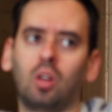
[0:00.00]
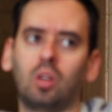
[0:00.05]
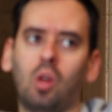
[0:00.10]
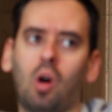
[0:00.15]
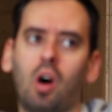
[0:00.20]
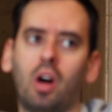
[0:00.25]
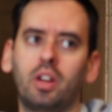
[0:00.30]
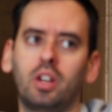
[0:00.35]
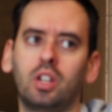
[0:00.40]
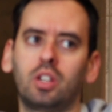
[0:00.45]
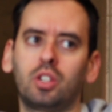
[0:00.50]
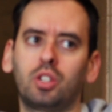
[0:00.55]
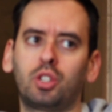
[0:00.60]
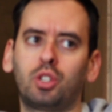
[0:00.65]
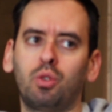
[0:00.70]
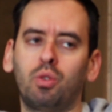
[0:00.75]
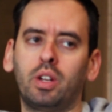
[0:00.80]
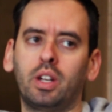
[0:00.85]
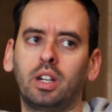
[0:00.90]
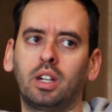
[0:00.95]
a lot,
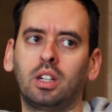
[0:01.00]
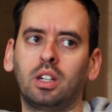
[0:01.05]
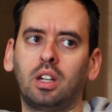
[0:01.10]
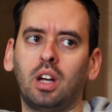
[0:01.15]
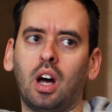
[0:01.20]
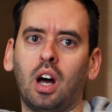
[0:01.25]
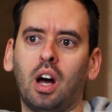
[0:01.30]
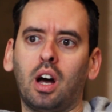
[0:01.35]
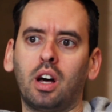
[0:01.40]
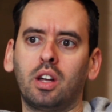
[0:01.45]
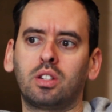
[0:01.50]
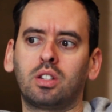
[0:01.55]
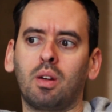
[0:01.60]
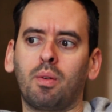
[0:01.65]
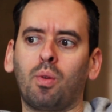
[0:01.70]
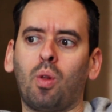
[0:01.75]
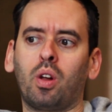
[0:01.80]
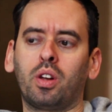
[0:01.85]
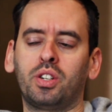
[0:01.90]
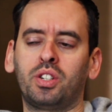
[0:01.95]
shooting a
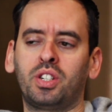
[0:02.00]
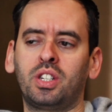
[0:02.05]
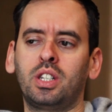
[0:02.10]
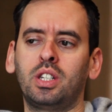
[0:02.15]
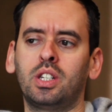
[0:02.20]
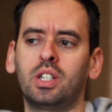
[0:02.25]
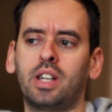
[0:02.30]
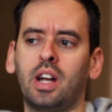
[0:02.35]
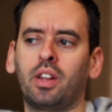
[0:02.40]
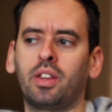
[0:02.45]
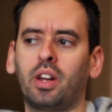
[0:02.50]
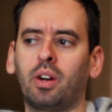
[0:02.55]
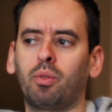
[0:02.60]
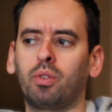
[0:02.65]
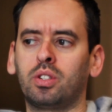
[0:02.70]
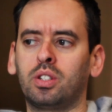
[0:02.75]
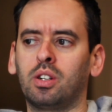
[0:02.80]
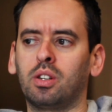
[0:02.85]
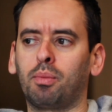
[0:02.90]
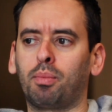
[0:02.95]
lot of scenes down there.
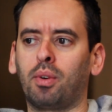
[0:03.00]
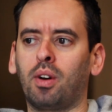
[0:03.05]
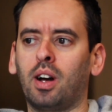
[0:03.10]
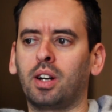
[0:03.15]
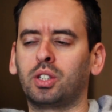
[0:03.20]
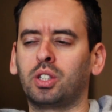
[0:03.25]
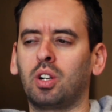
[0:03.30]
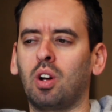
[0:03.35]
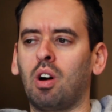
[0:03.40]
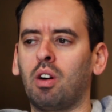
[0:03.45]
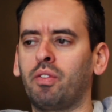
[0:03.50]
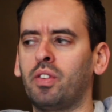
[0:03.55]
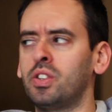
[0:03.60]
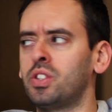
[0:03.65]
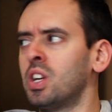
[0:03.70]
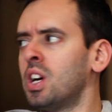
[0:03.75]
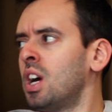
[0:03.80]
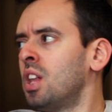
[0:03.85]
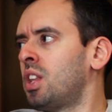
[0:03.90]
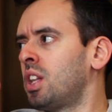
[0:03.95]
Was near the production
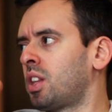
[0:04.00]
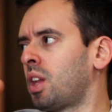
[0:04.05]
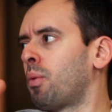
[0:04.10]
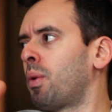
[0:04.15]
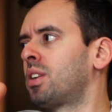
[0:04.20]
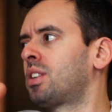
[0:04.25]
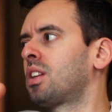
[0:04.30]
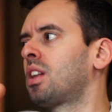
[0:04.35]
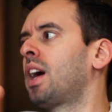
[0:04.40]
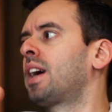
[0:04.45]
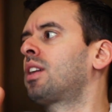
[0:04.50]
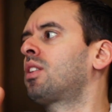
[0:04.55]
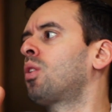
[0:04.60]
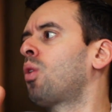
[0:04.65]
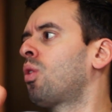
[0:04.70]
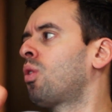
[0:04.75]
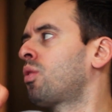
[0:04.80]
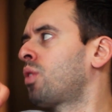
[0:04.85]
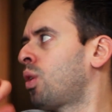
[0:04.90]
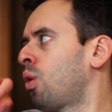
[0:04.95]
office. I think they went to like
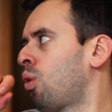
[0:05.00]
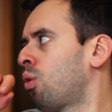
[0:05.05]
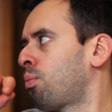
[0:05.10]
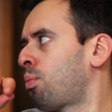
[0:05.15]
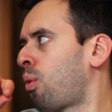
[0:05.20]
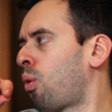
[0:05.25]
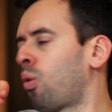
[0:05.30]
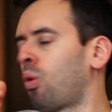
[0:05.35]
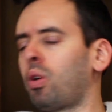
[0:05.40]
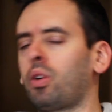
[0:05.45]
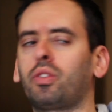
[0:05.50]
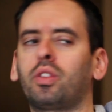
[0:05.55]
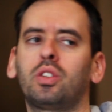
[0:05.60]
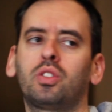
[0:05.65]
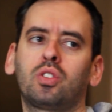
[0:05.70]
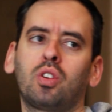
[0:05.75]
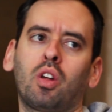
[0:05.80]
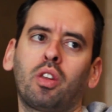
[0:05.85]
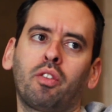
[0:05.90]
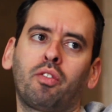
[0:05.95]
the old port. They
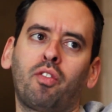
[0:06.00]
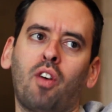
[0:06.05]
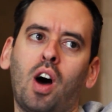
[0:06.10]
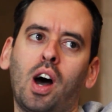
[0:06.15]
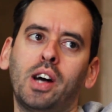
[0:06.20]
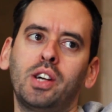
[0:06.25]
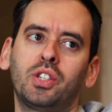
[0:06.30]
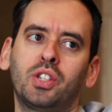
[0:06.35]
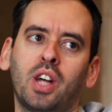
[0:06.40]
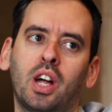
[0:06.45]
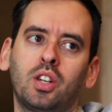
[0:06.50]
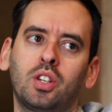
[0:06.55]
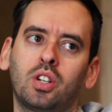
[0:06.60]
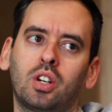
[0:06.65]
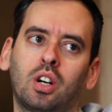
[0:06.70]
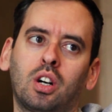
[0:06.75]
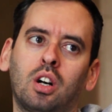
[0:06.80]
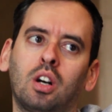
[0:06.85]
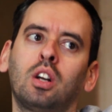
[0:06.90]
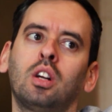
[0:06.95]
saw the Phi
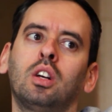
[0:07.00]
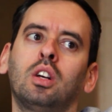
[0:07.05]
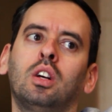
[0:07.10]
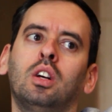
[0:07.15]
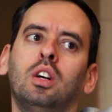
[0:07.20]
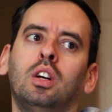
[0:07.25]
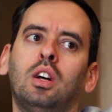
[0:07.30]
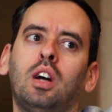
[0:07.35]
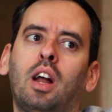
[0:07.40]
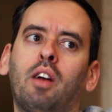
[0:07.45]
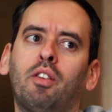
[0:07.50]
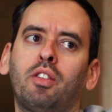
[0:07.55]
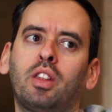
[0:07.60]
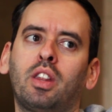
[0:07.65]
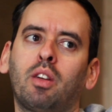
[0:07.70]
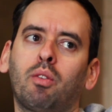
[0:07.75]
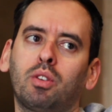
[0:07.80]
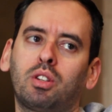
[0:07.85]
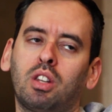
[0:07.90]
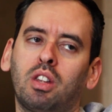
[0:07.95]
Center and
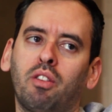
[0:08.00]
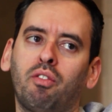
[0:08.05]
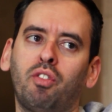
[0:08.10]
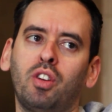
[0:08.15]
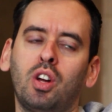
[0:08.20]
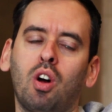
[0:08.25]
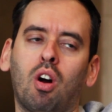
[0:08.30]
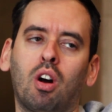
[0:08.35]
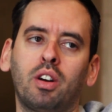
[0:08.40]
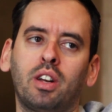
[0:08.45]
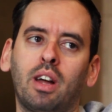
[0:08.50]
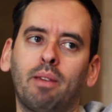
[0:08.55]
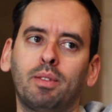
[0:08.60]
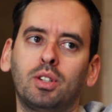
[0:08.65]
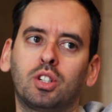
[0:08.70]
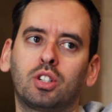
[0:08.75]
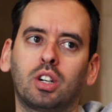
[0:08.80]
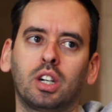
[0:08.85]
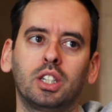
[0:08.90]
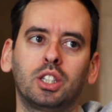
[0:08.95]
everything. They went to the VR
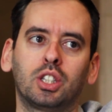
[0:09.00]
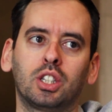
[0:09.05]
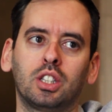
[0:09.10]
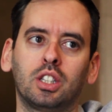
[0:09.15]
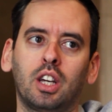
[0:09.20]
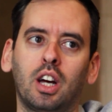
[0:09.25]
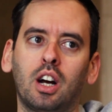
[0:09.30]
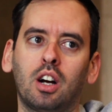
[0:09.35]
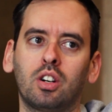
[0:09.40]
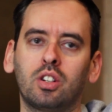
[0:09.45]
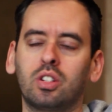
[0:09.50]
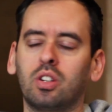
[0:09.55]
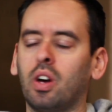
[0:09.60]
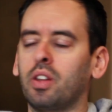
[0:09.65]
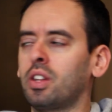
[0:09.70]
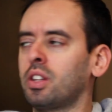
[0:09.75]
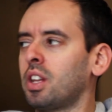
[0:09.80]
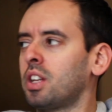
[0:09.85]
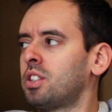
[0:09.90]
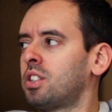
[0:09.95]
demonstration there. So
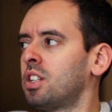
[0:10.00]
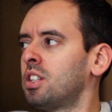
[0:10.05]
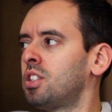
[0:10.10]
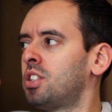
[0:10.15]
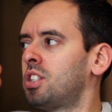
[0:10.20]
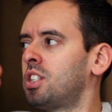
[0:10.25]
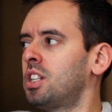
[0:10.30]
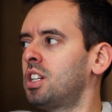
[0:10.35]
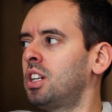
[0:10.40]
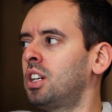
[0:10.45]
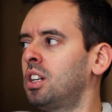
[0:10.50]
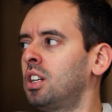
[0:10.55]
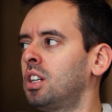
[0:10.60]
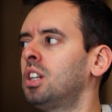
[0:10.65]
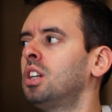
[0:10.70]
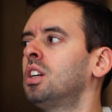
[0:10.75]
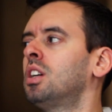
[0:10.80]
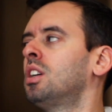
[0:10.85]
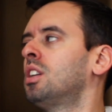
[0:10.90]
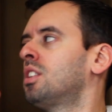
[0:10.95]
I think they
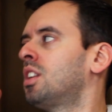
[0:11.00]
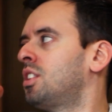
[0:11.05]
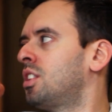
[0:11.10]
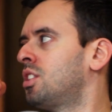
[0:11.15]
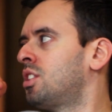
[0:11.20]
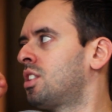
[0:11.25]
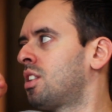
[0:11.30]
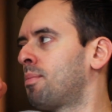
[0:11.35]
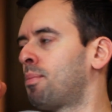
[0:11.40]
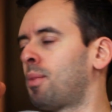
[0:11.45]
did